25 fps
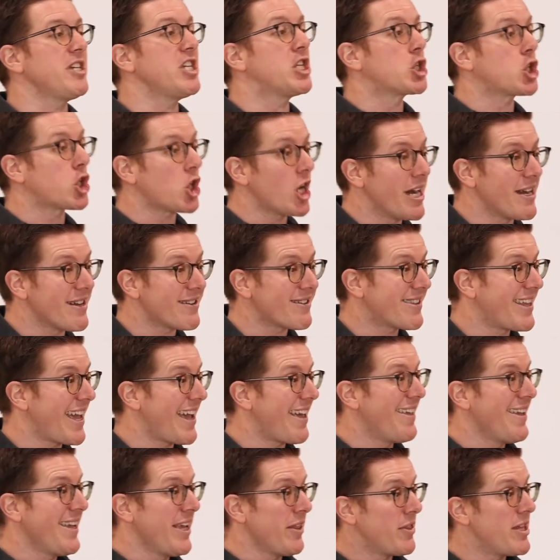trust
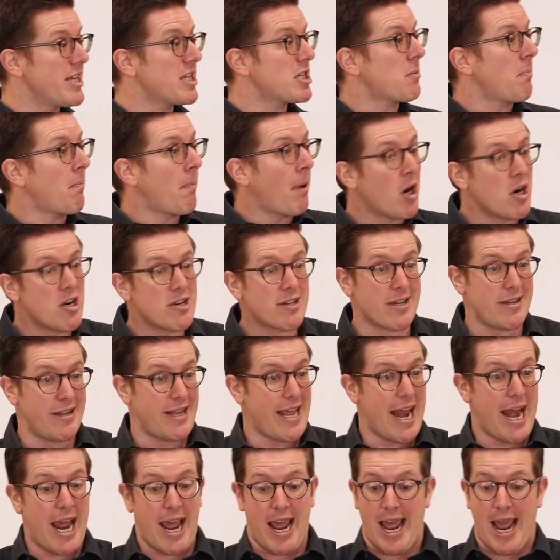that this person
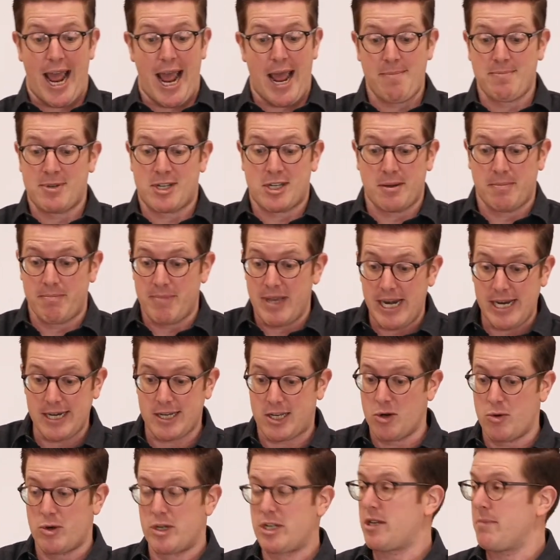that I'm submitting
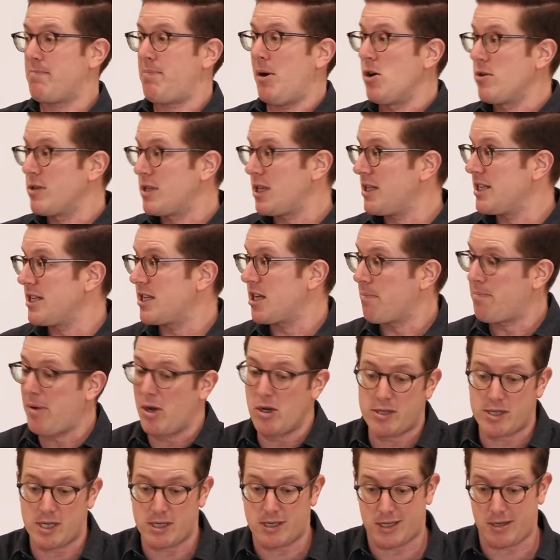to or supposedly
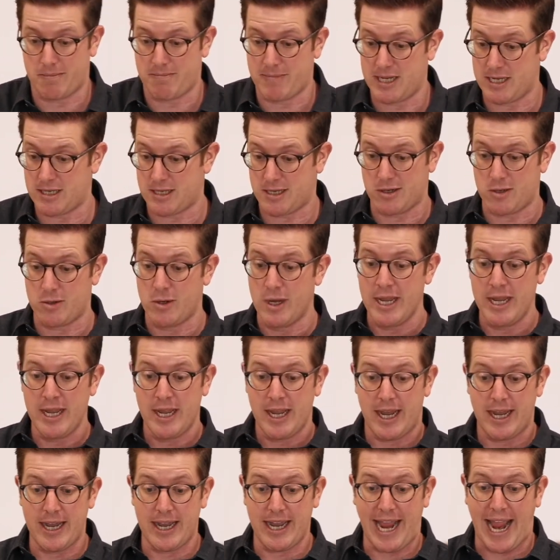supposed to submit to
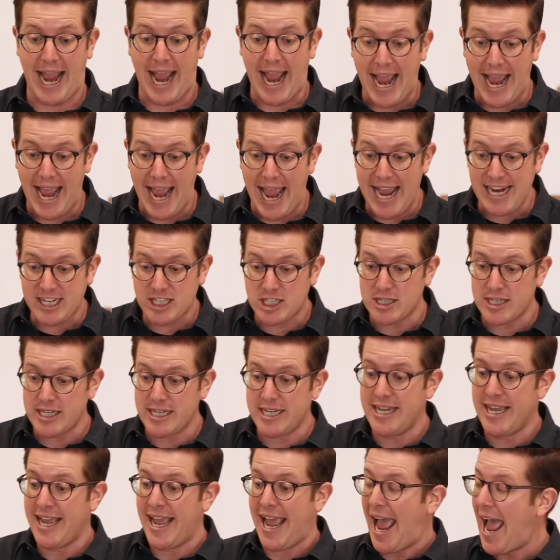
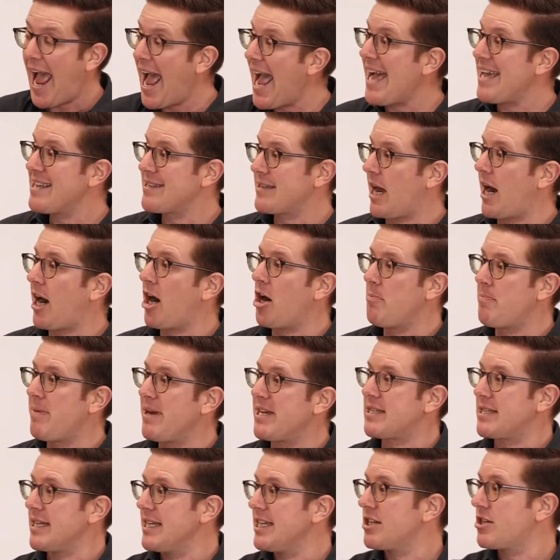actually has our
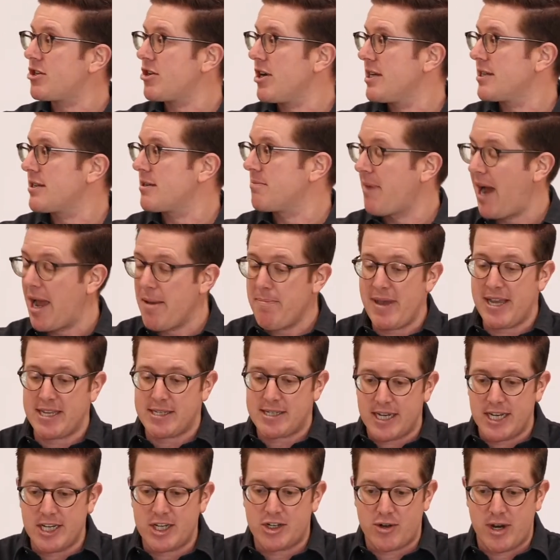best interests, my best
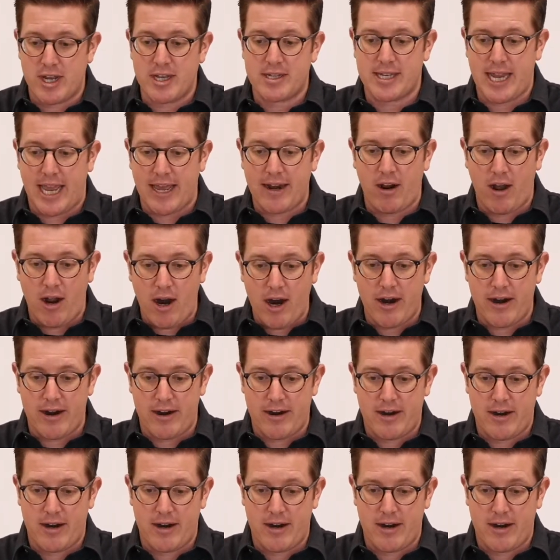interests at heart?